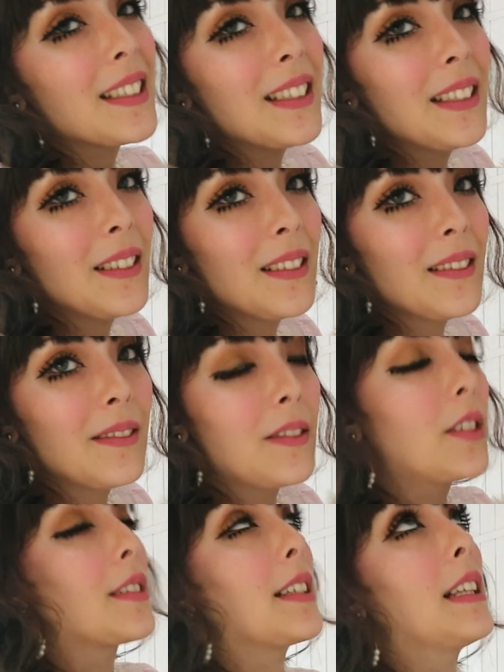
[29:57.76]
sell it,
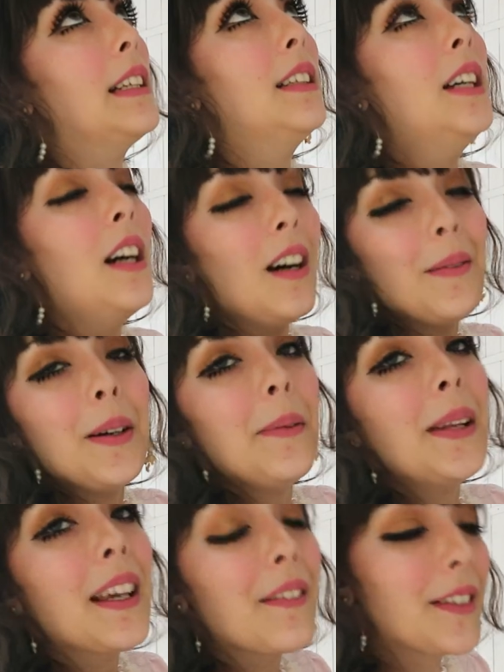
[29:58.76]
not sell it, I'll
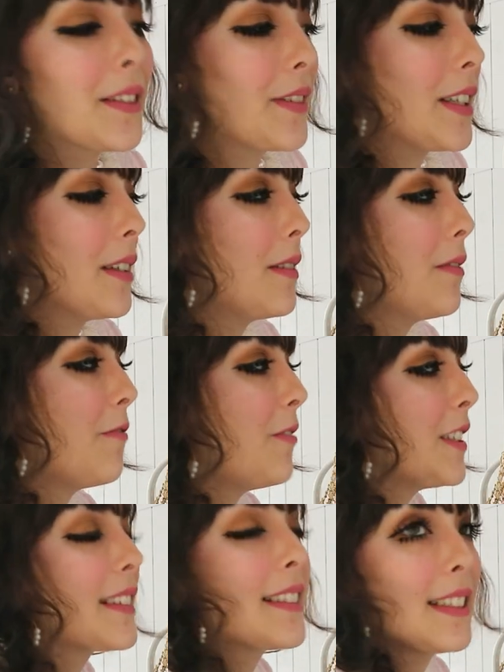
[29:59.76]
probably get rid of it
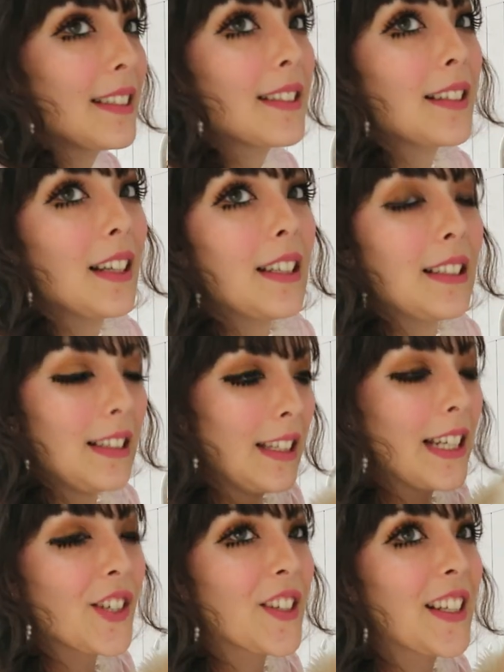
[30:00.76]
once it's like
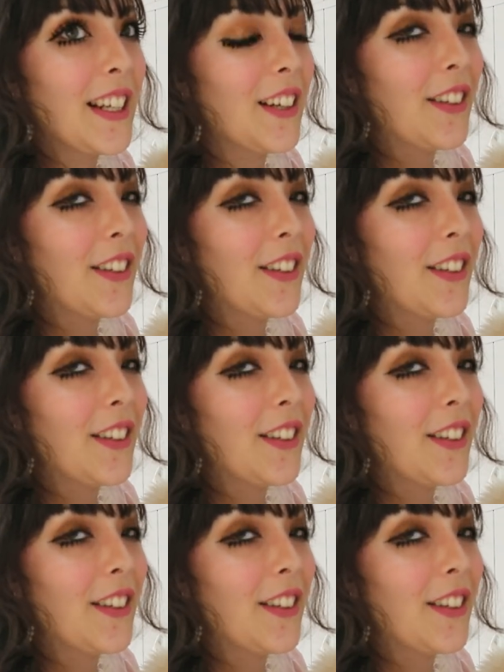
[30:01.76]
literally